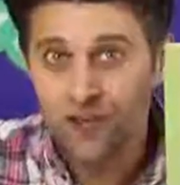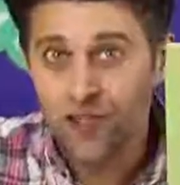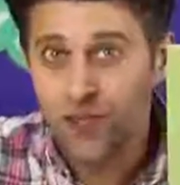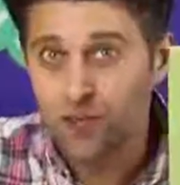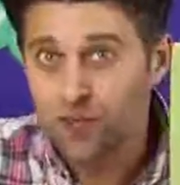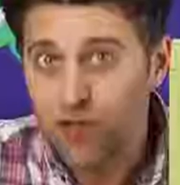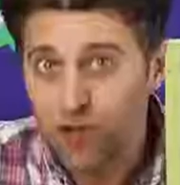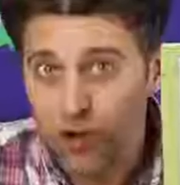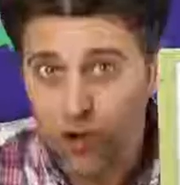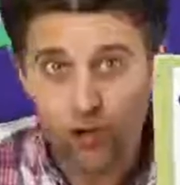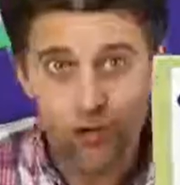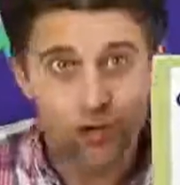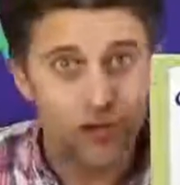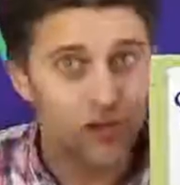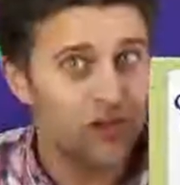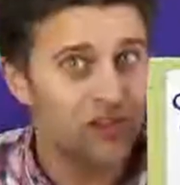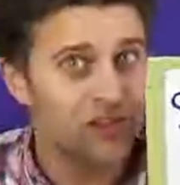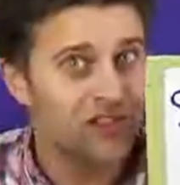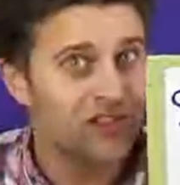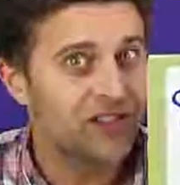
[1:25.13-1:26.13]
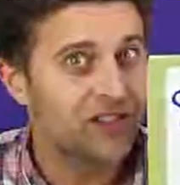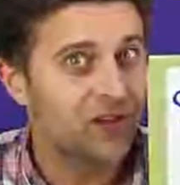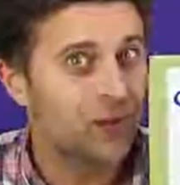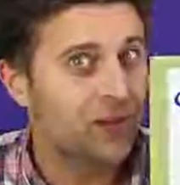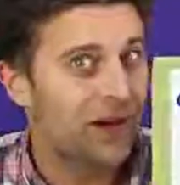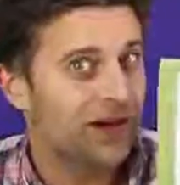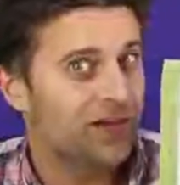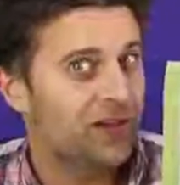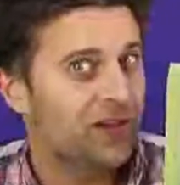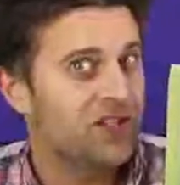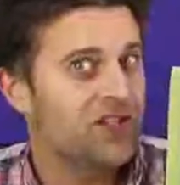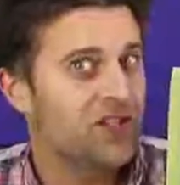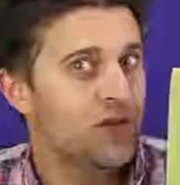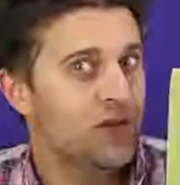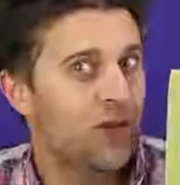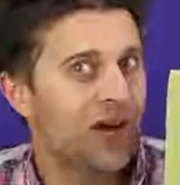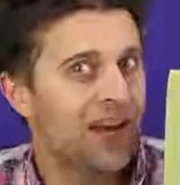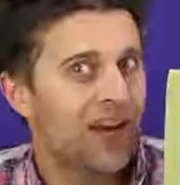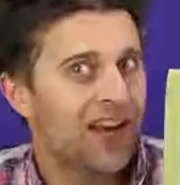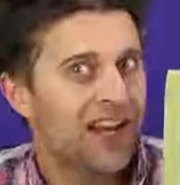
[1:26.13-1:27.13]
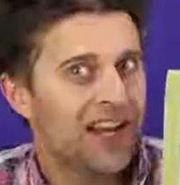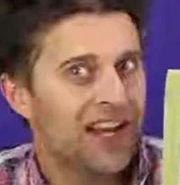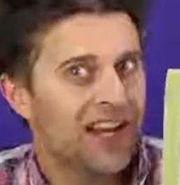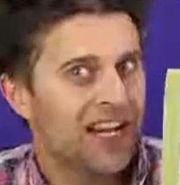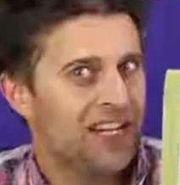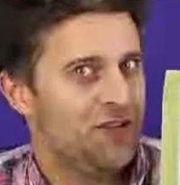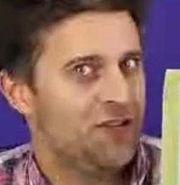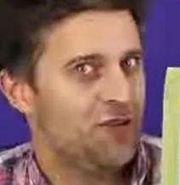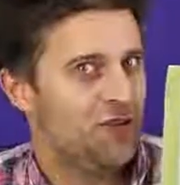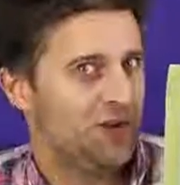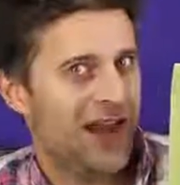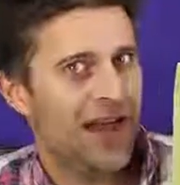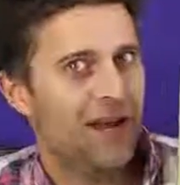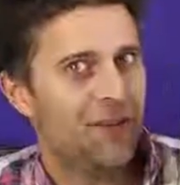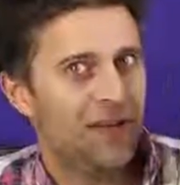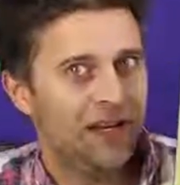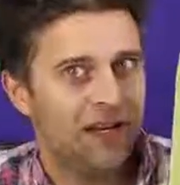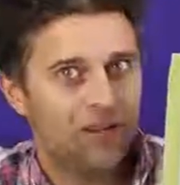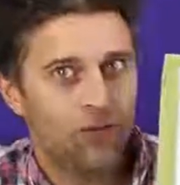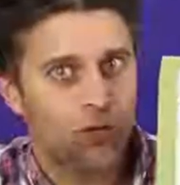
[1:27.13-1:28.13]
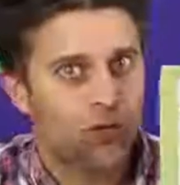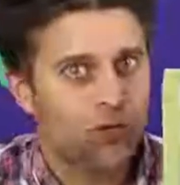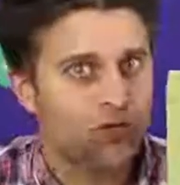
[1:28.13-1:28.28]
Tiptoe closely to whatever it is you want, and you grab it.